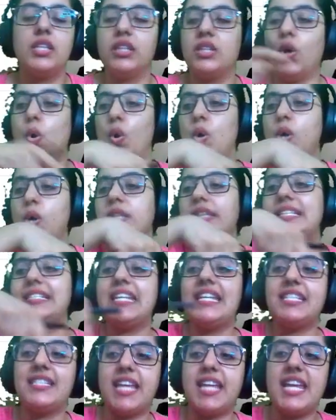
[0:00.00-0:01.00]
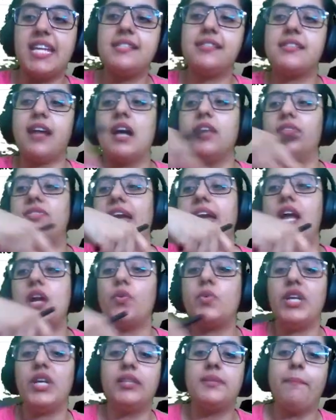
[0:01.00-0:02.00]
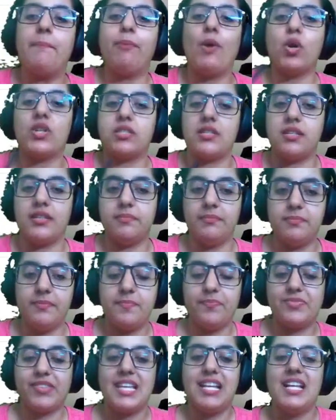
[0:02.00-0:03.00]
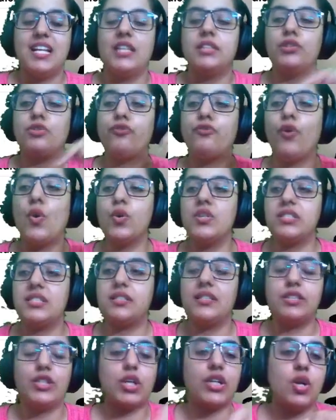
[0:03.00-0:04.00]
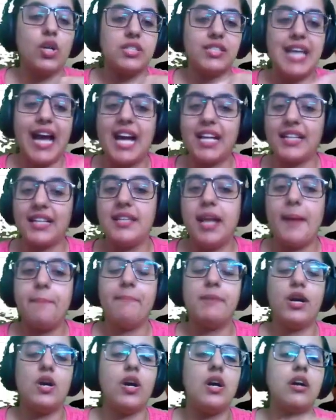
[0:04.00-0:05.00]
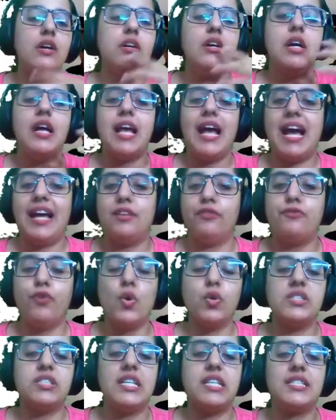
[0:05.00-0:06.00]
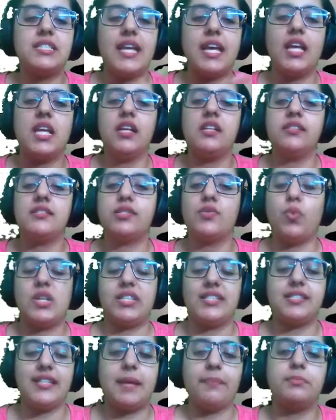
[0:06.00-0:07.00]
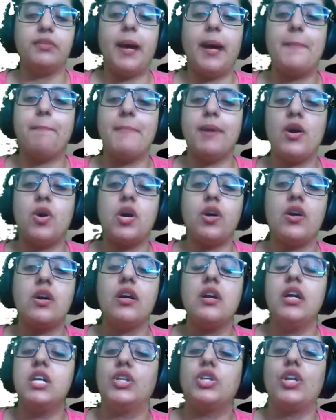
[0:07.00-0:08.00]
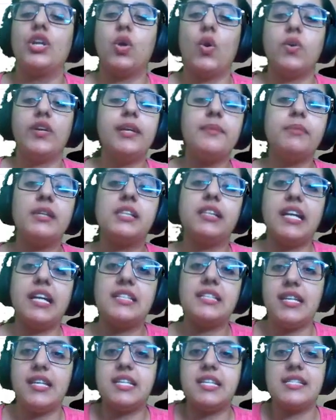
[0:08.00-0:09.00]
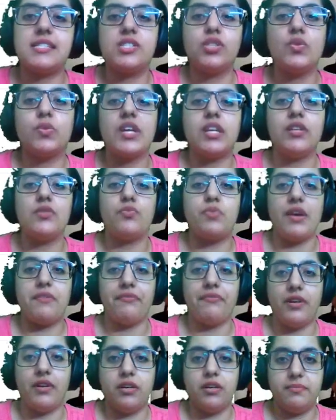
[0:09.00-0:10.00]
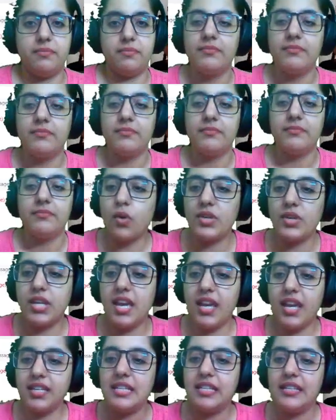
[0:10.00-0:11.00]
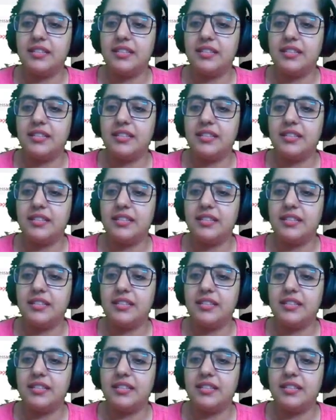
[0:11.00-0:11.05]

All the details are there in the bottom. The phone, the contact number and phone details, WhatsApp number, email IDs, you can refer. Okay.